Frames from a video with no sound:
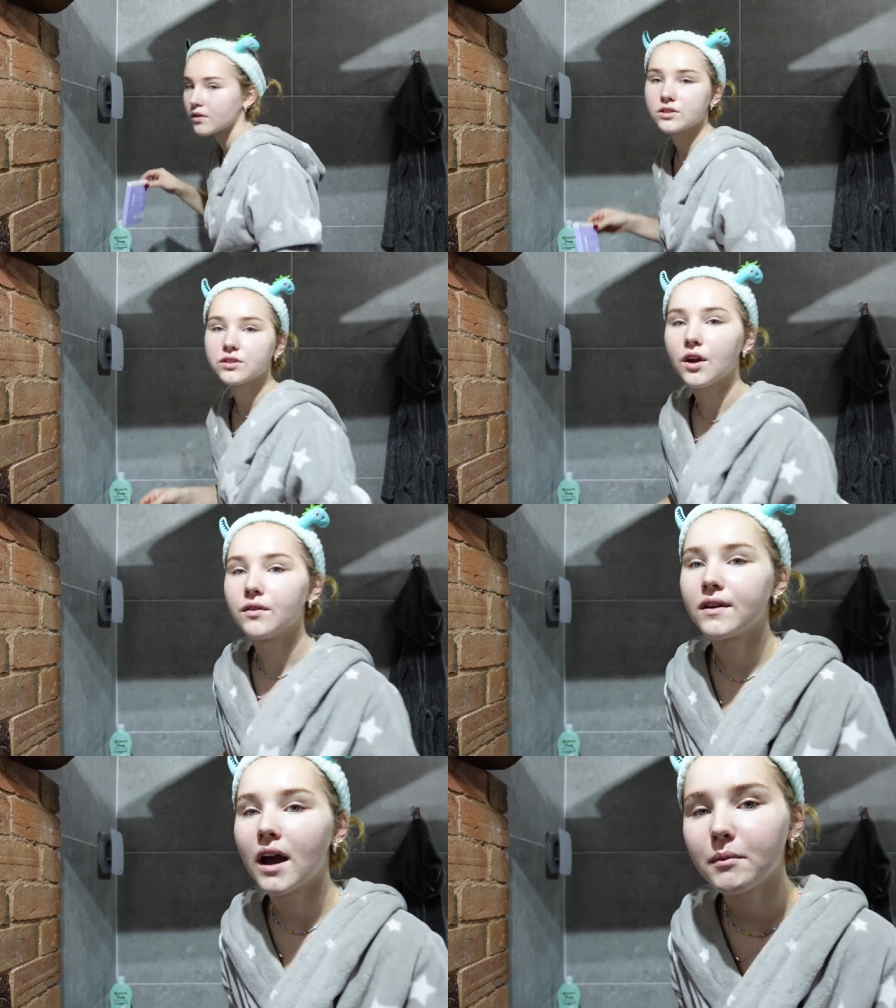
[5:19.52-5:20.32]
So
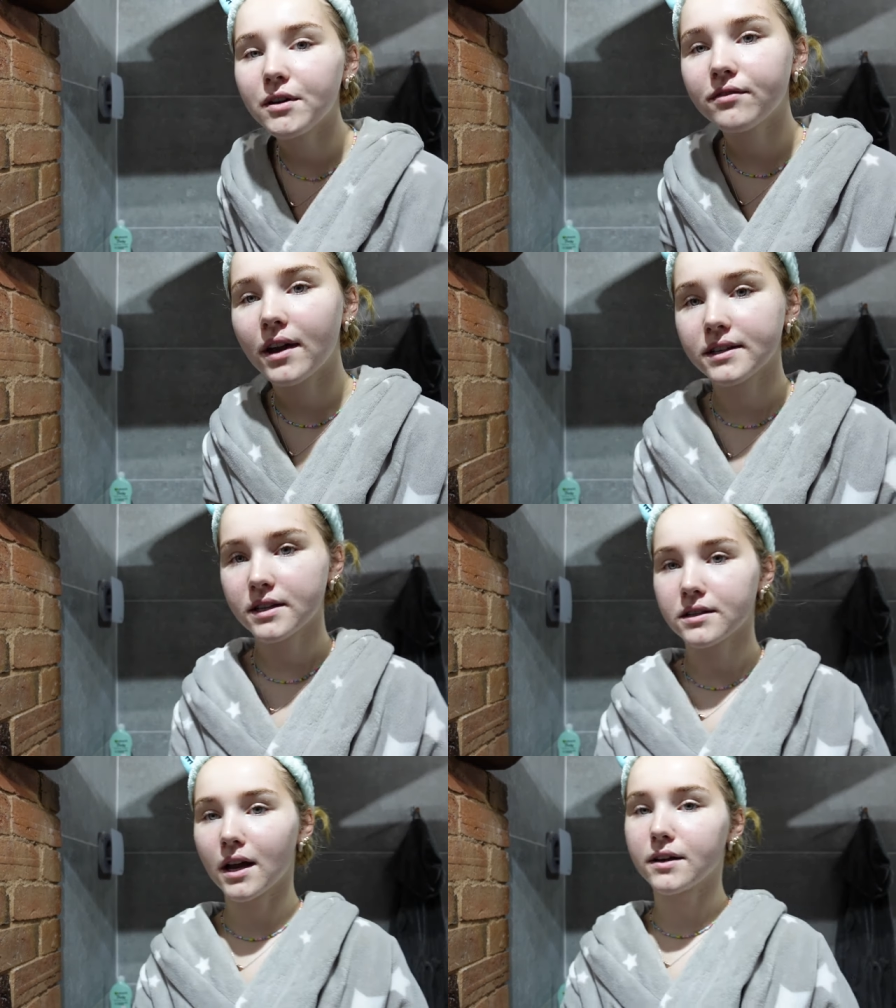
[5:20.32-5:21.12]
now my face
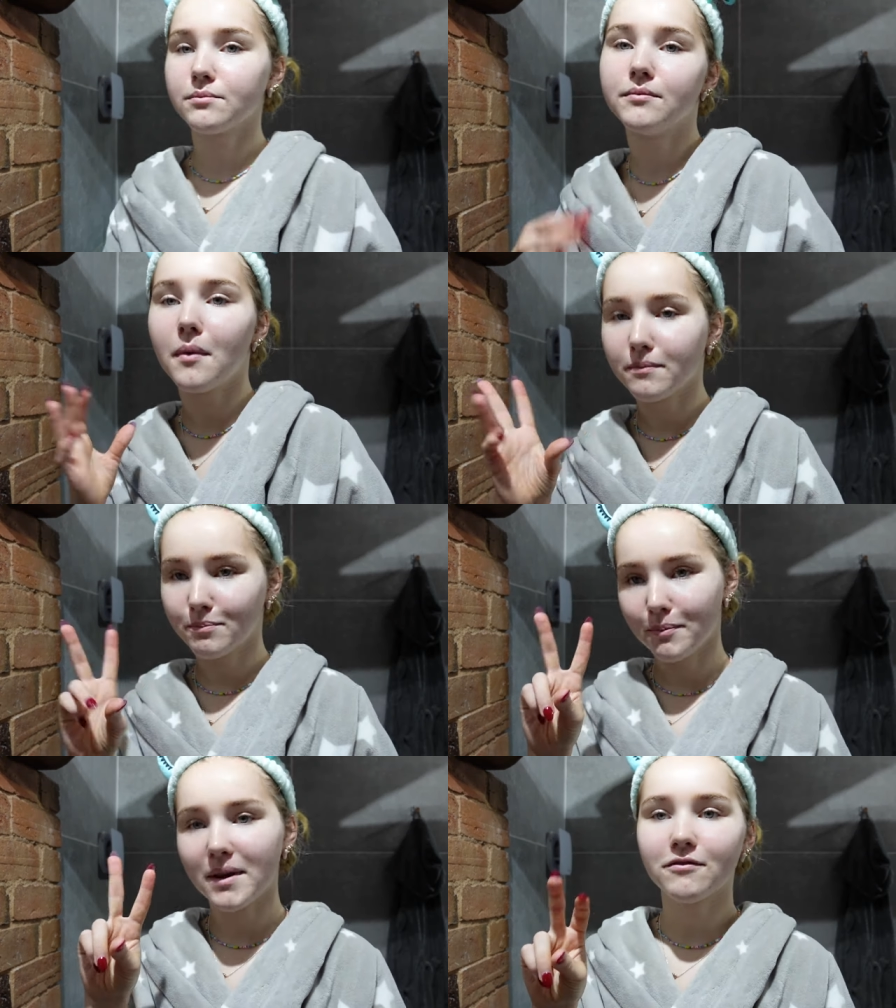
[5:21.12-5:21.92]
is like
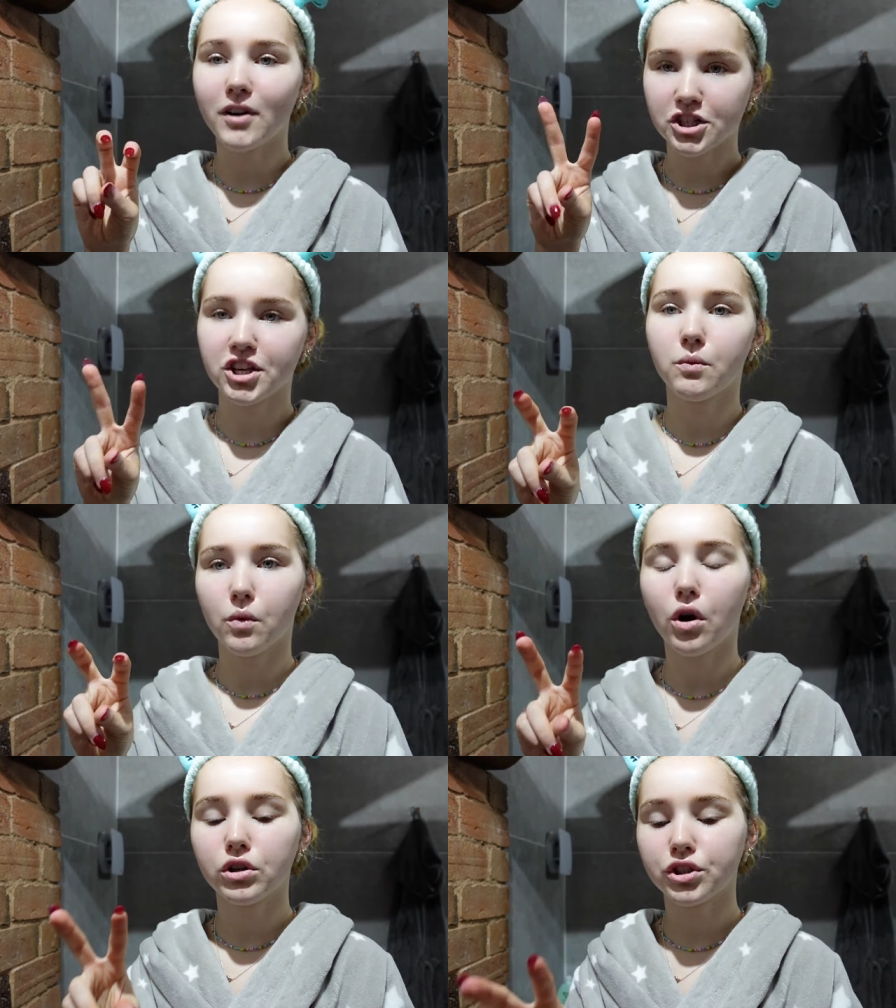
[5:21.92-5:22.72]
been freshly
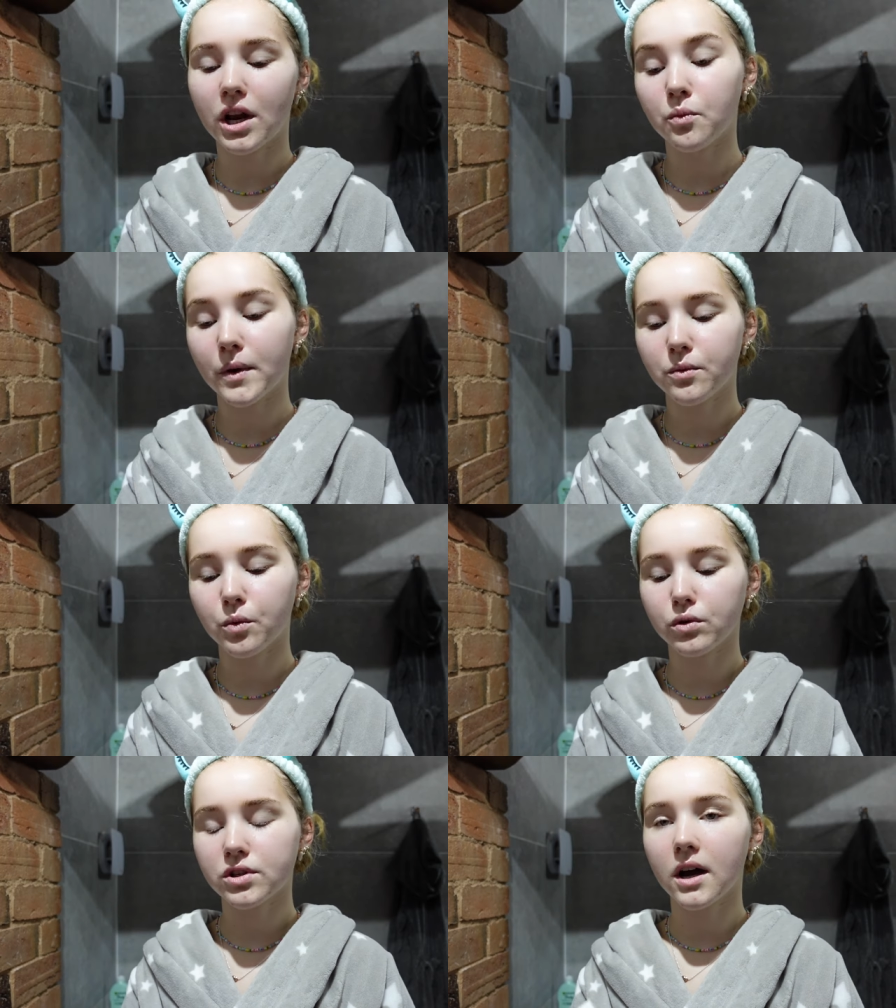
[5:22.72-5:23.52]
washed like with
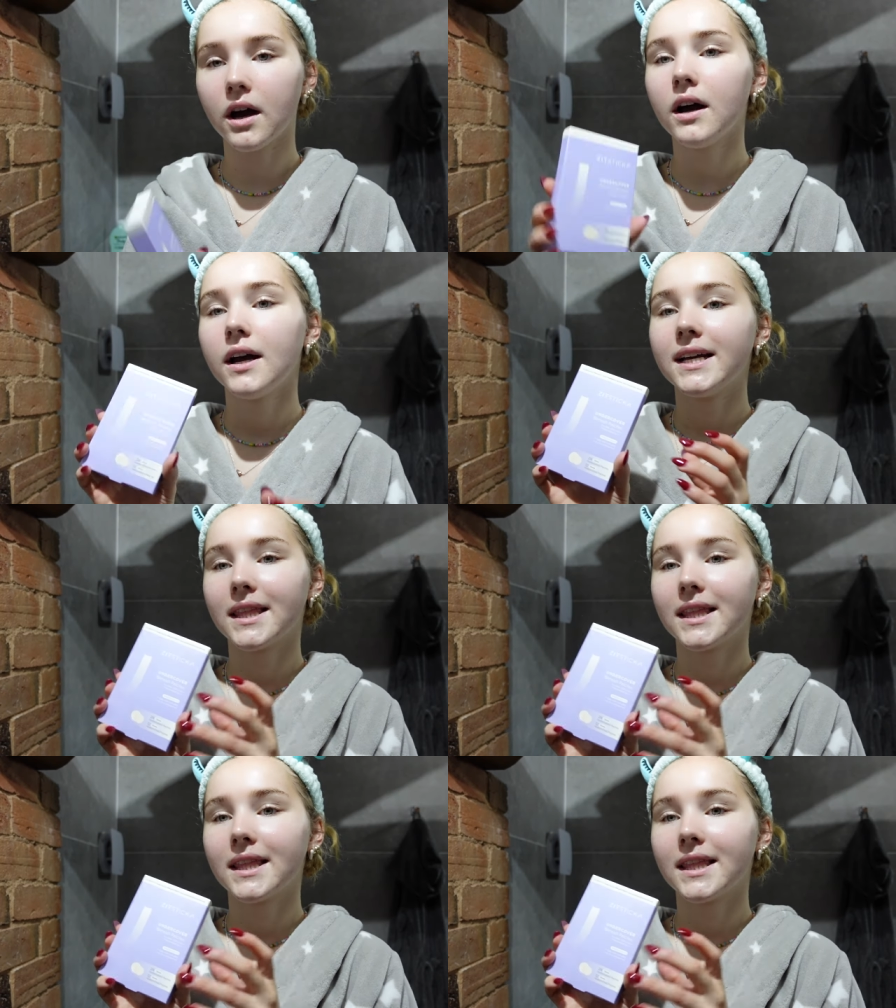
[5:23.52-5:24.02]
water.